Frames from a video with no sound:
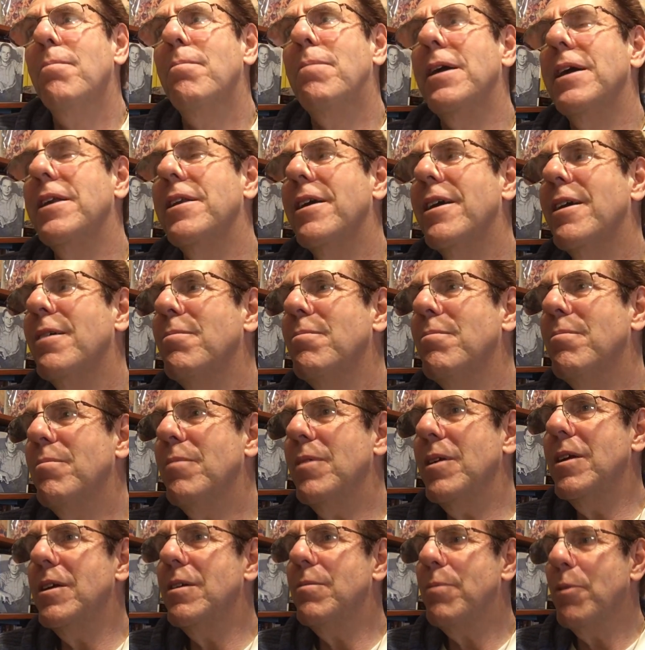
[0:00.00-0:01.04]
But um,
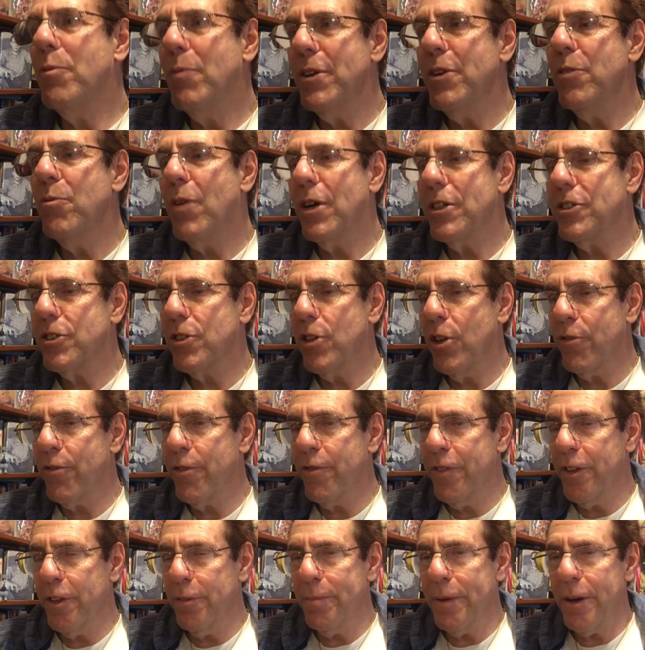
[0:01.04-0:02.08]
but when you watch
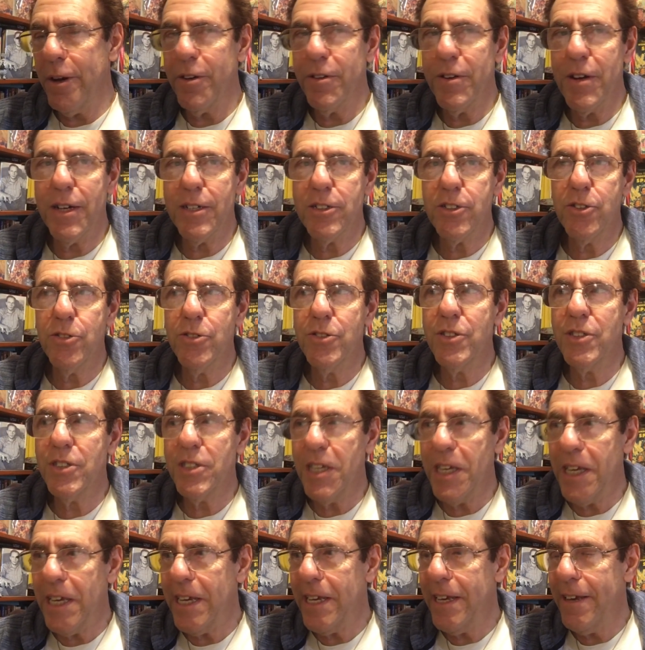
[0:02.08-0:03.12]
Cloverfield Paradox, you'll
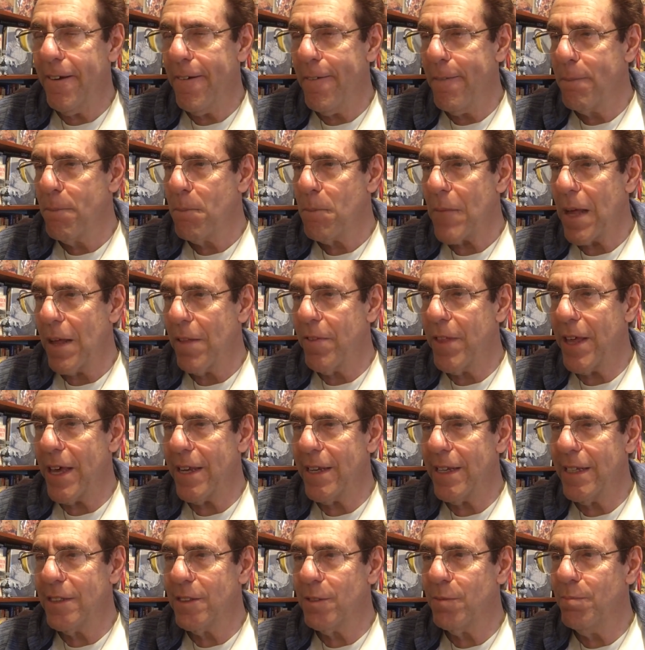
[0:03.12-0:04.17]
see
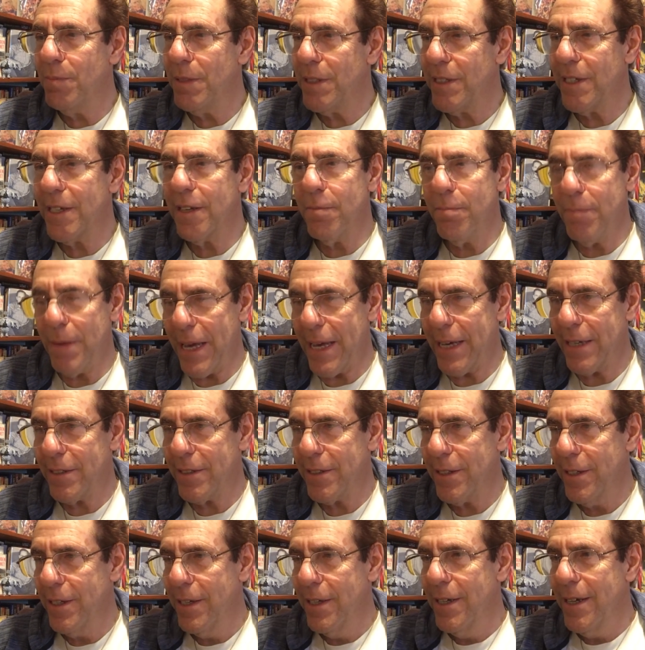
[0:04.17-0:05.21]
that it's missing a bet.